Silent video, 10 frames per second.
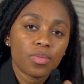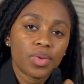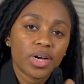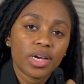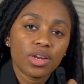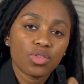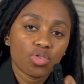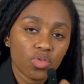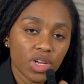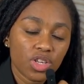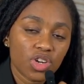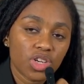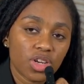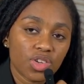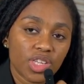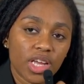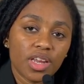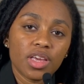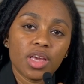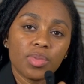but through research and
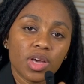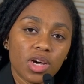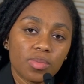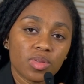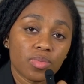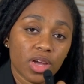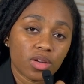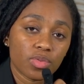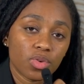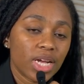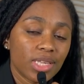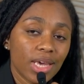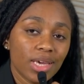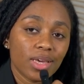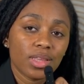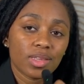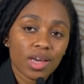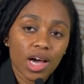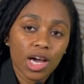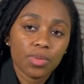understanding, it becomes manageable. By taking the
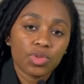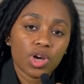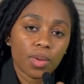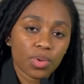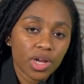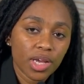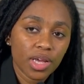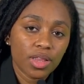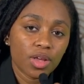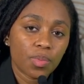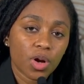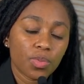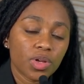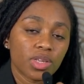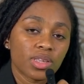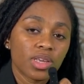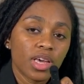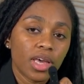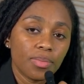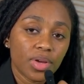time to comprehend the purpose
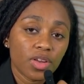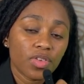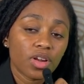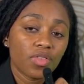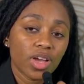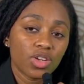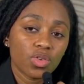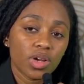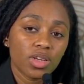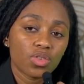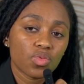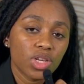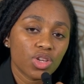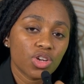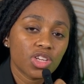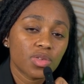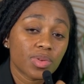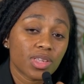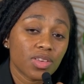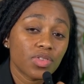and benefit of HOAs, researching
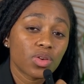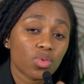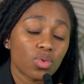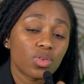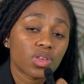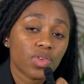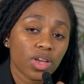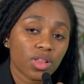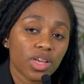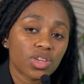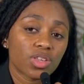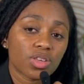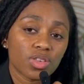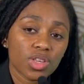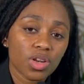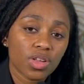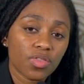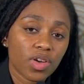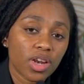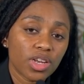specific rules and regulations considering the
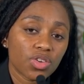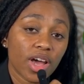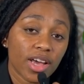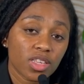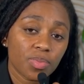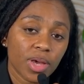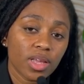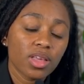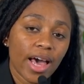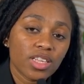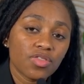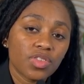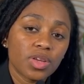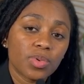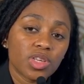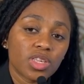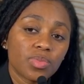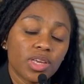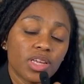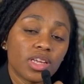financial aspect, actively
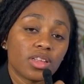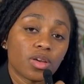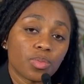participating in the